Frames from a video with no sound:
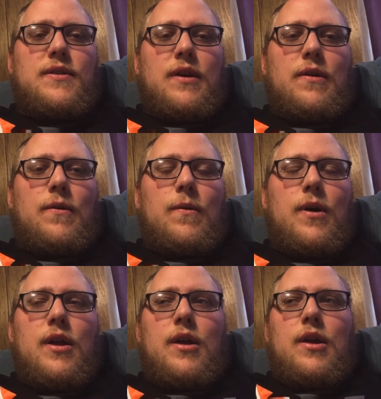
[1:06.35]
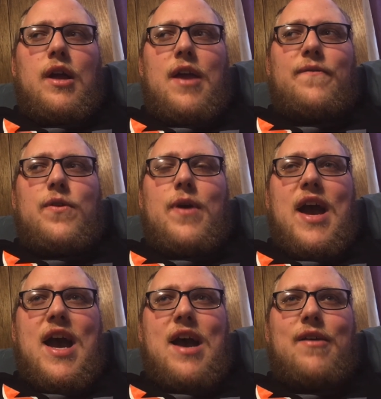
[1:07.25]
So if you
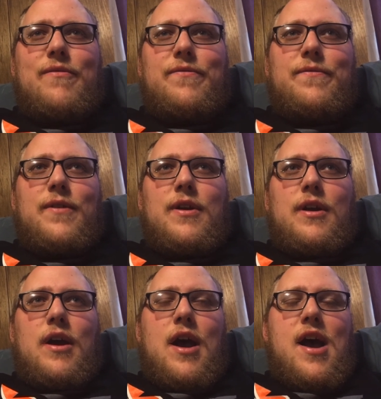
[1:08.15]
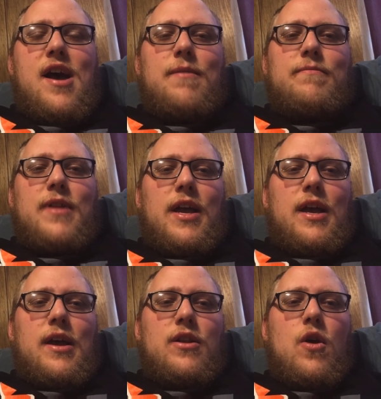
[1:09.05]
have like
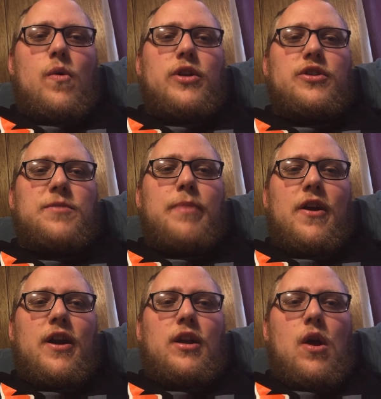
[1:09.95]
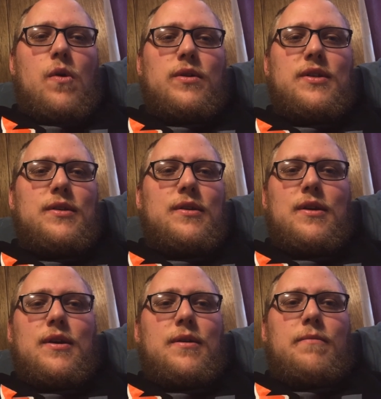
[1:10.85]
a no interest bearing note,
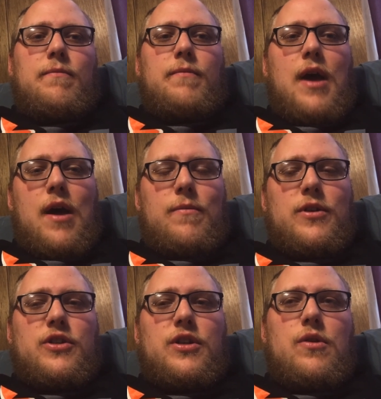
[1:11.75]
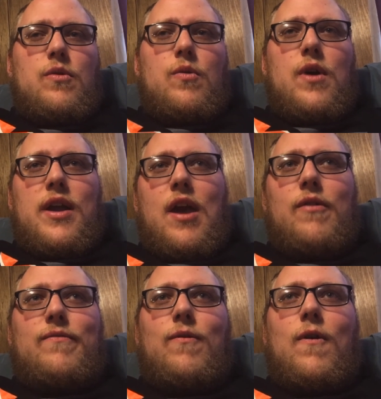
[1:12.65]
how much do you
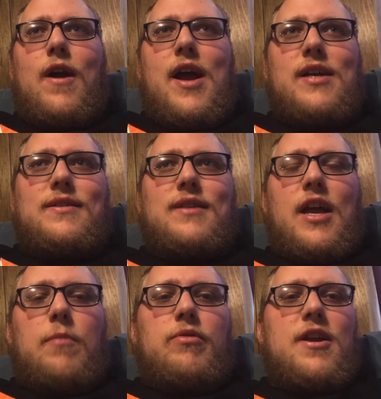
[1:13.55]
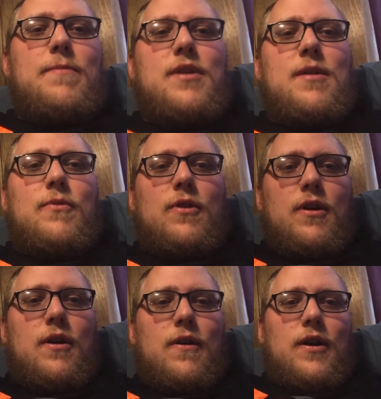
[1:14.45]
account for as like a premium
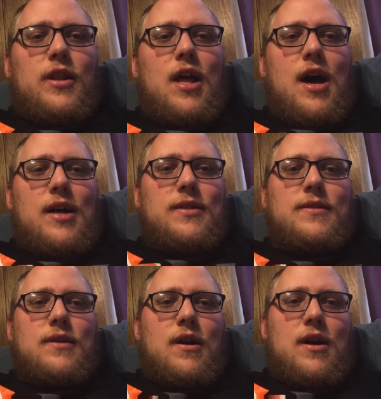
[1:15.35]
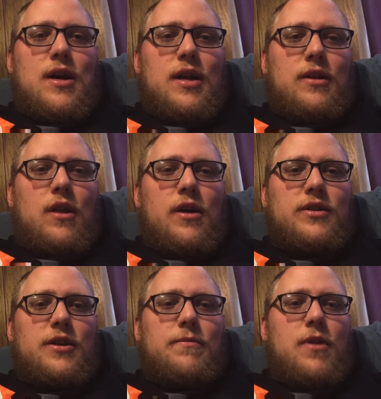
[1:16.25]
or a loss on a
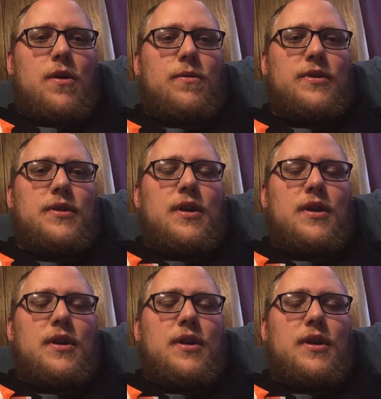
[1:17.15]
long-term note?